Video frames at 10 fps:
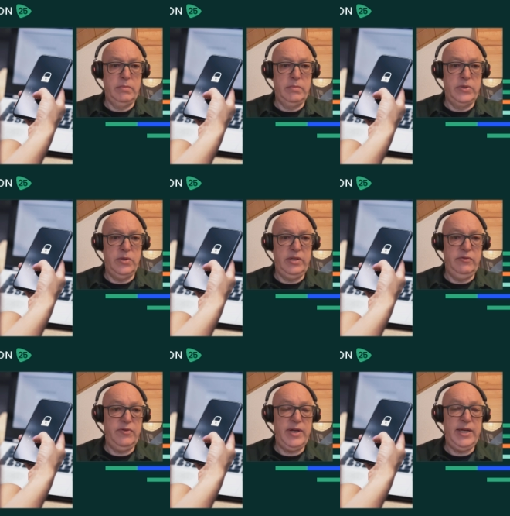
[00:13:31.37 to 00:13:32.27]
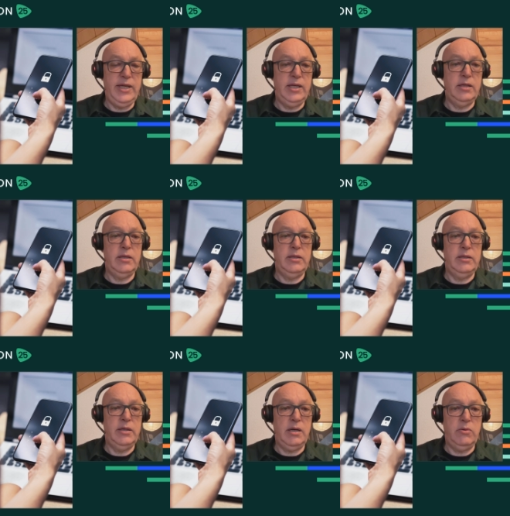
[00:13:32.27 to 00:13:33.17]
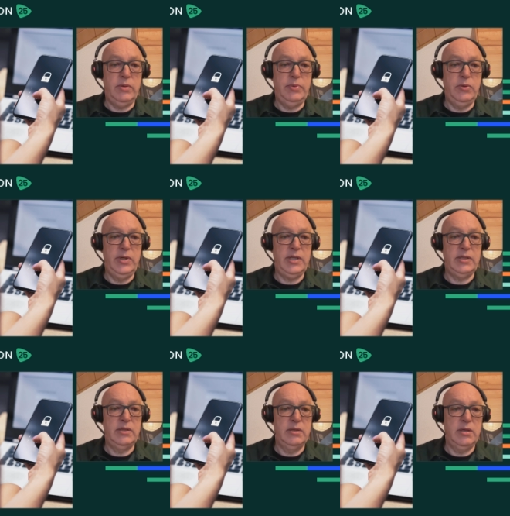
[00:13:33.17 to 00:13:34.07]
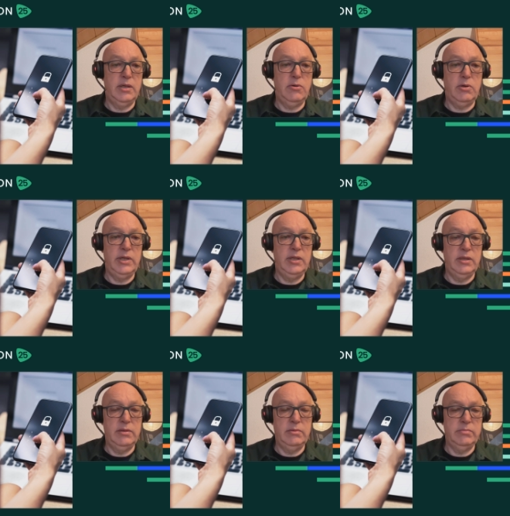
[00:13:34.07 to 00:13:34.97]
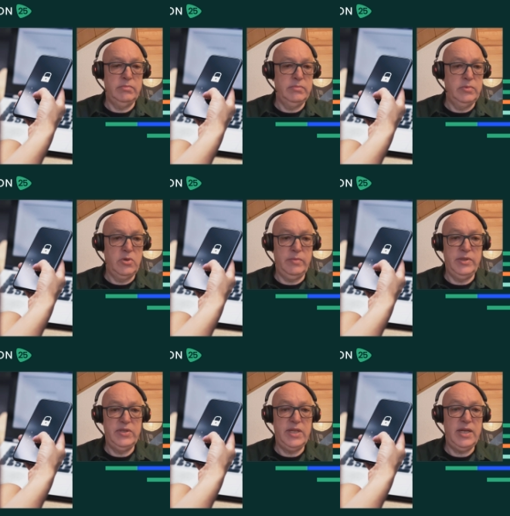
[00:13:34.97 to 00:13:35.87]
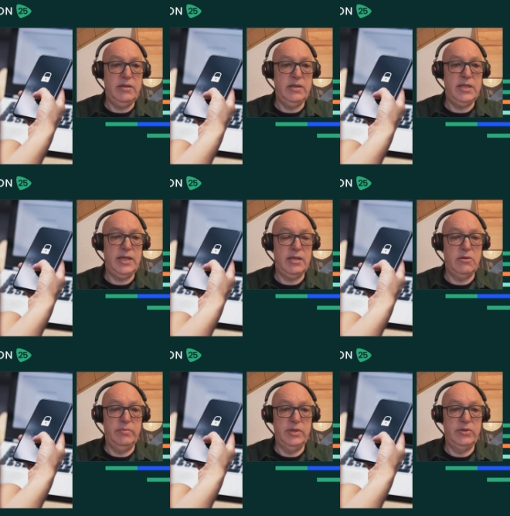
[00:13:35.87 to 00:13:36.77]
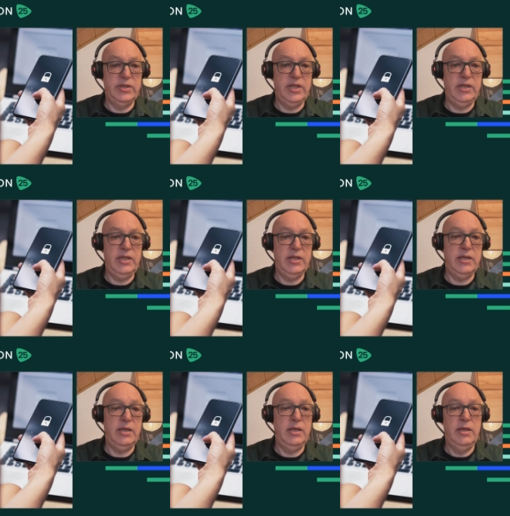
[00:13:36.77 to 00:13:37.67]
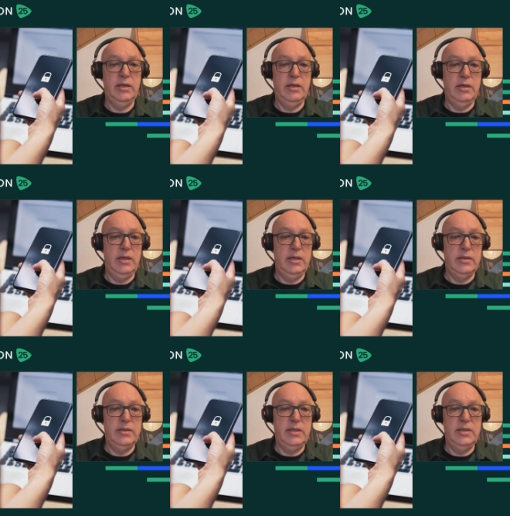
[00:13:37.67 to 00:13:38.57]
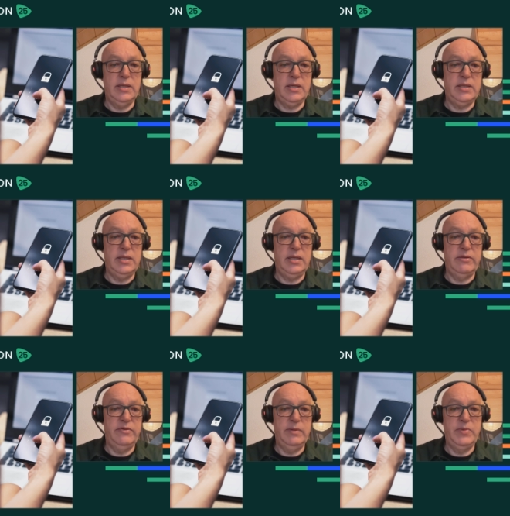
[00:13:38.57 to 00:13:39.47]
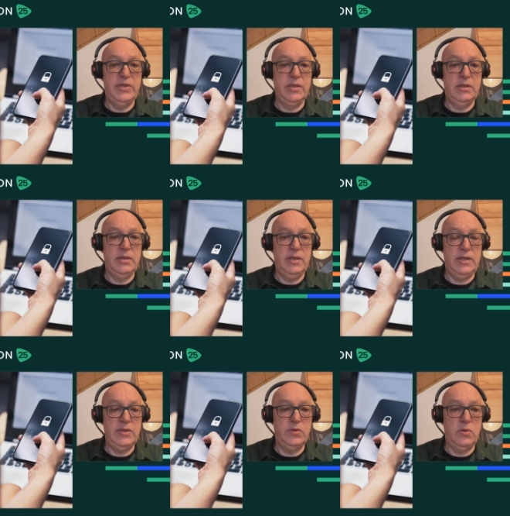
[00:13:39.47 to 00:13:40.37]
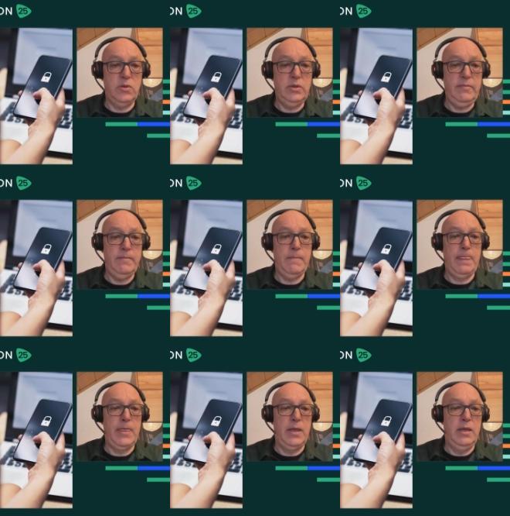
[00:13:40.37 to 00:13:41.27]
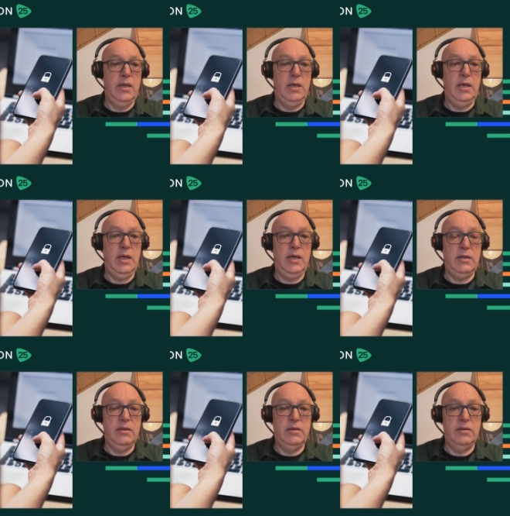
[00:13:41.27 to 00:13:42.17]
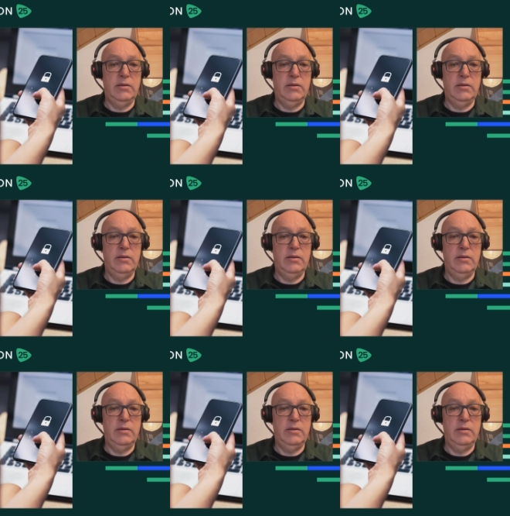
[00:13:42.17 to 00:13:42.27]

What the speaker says: certify our product according common standards like common criteria, DISA, STIC, FIPS, and so on. And